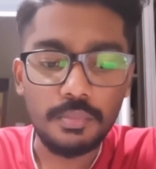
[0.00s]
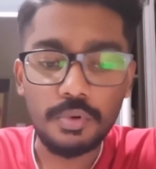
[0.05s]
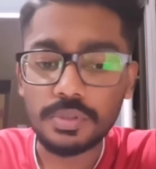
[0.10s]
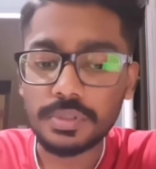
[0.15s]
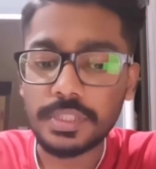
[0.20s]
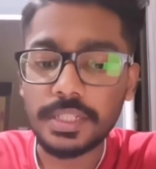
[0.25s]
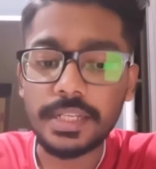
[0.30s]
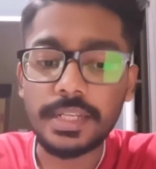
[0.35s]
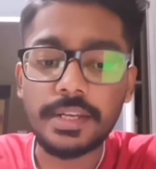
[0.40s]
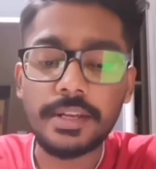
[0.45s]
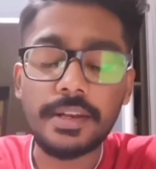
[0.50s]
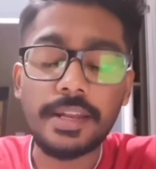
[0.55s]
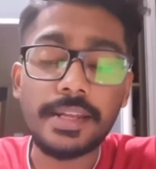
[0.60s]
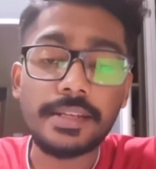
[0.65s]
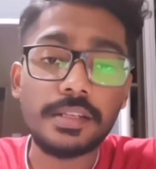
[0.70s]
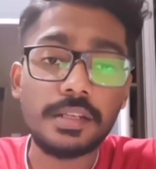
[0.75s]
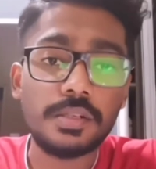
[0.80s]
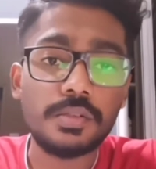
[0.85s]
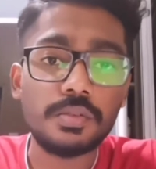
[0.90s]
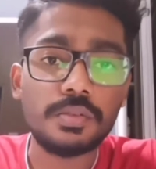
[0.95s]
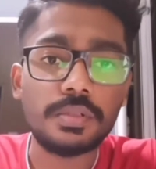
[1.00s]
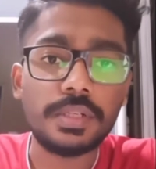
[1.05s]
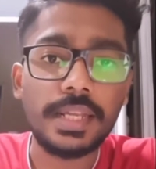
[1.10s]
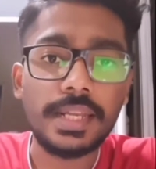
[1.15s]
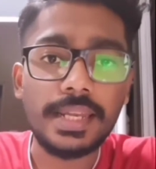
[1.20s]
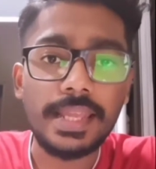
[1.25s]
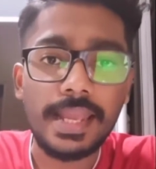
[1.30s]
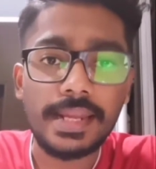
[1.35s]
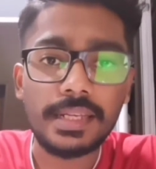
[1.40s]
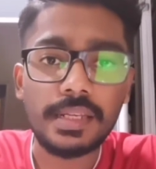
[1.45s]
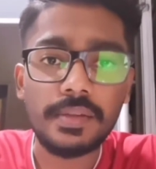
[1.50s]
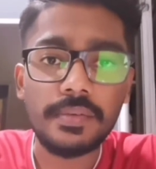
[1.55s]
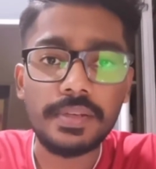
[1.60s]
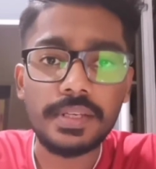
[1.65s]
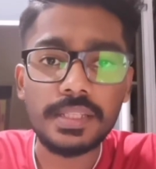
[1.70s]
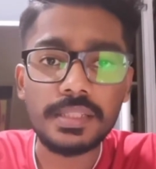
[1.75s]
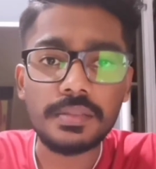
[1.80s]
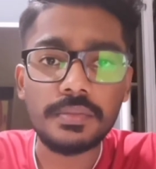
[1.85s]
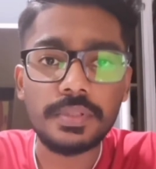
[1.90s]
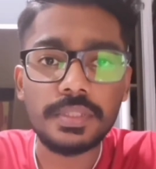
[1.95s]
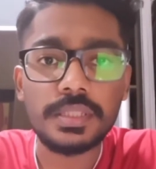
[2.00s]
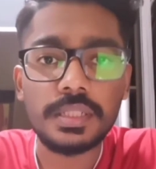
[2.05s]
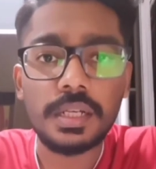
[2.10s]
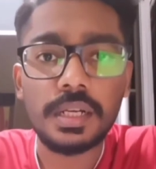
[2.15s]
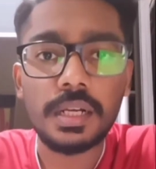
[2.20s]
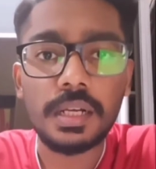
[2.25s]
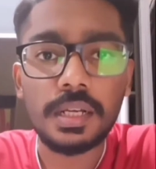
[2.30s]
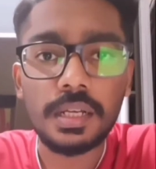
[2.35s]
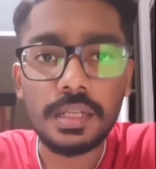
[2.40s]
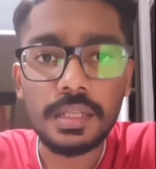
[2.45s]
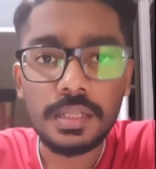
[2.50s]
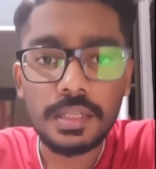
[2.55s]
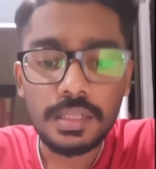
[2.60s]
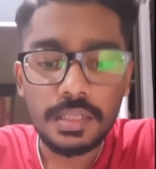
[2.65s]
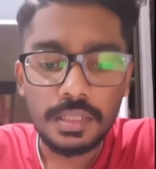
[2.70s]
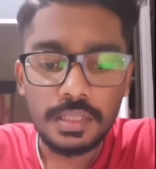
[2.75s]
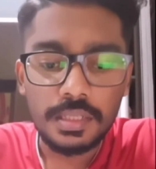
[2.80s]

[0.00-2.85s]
mostly related to daily activities which are